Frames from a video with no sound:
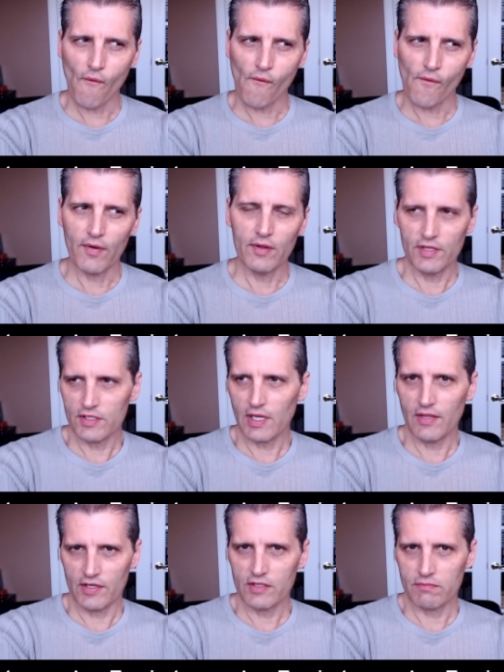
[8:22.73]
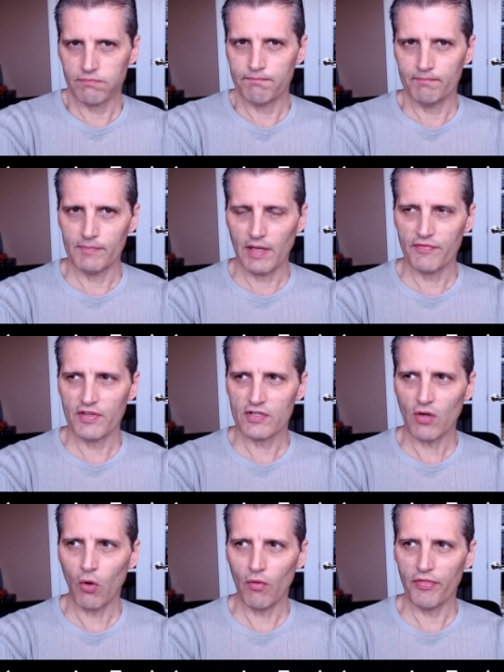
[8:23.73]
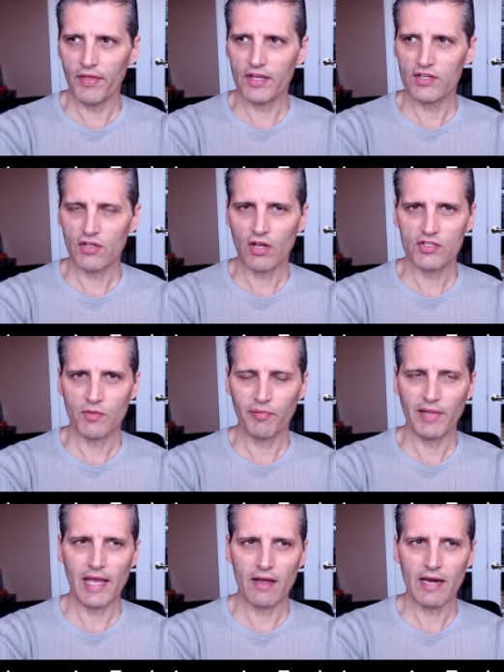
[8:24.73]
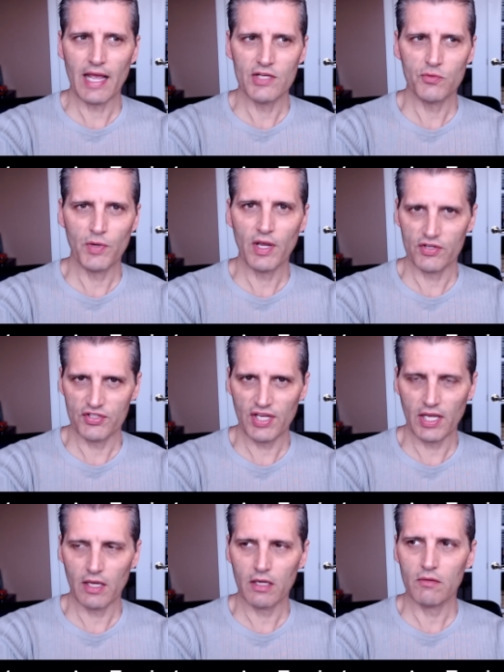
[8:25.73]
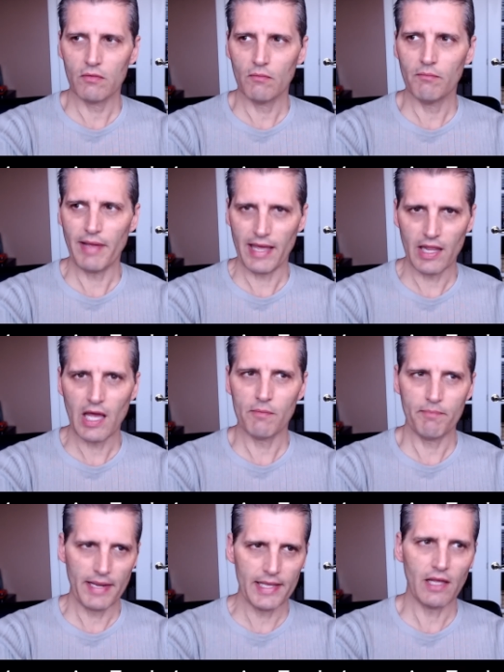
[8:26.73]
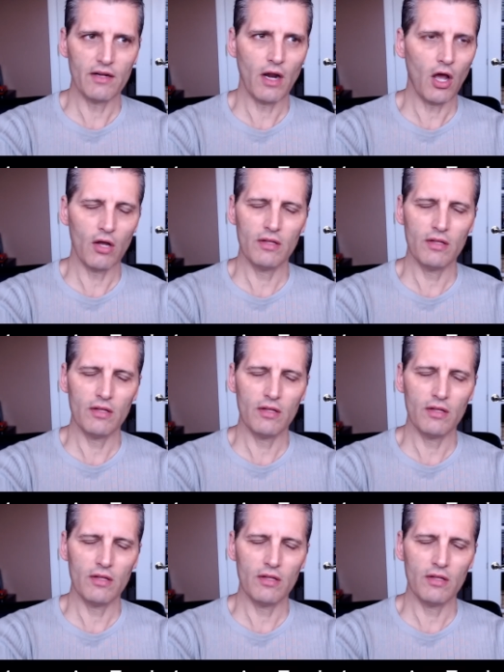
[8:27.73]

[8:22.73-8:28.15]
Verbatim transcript: This, this, if this whole thing starts to play out as we are seeing, bailout, bailout,